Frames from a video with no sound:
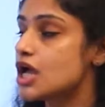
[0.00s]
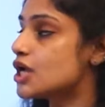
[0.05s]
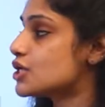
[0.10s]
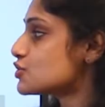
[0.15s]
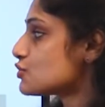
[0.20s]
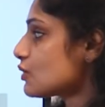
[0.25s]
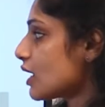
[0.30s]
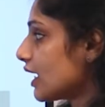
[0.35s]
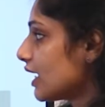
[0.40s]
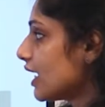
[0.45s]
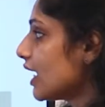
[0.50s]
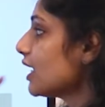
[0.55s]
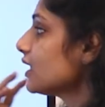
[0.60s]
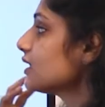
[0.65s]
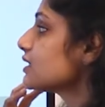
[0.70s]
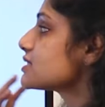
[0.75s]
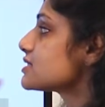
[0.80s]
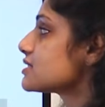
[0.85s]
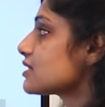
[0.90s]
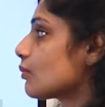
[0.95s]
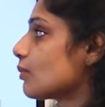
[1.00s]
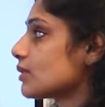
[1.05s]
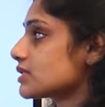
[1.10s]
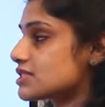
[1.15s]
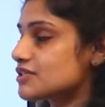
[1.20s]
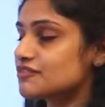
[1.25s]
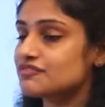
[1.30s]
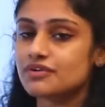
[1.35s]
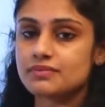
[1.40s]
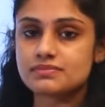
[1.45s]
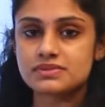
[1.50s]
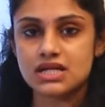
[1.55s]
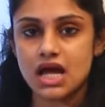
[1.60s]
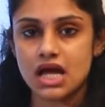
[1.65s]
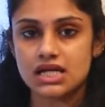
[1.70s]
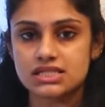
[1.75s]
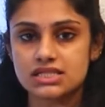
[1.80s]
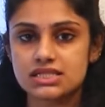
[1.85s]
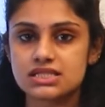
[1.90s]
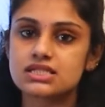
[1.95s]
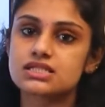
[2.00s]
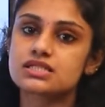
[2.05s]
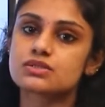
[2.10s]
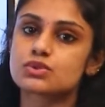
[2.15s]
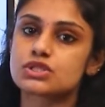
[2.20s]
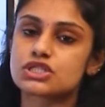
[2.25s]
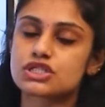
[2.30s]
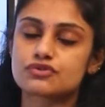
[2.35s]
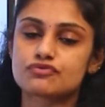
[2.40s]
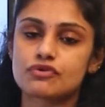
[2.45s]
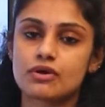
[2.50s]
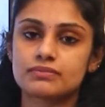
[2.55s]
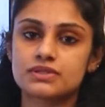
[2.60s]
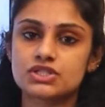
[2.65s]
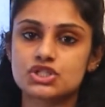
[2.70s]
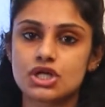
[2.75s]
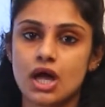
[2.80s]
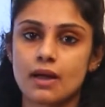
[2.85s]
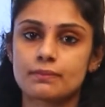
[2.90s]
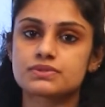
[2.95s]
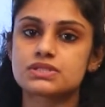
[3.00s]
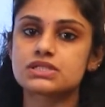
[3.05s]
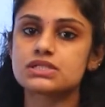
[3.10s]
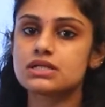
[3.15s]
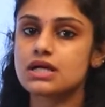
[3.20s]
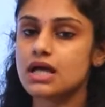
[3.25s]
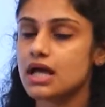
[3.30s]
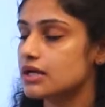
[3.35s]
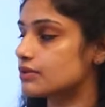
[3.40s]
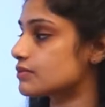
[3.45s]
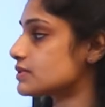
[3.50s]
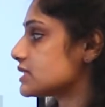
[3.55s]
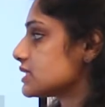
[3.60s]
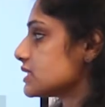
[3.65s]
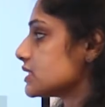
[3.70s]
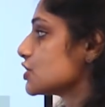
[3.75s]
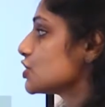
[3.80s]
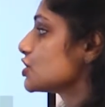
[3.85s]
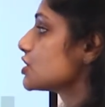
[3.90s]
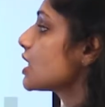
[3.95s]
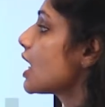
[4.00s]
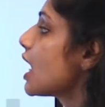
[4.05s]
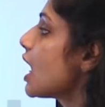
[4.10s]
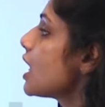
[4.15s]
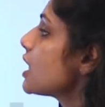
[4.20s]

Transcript: So again this is a question from statistics, which is from the chapter research.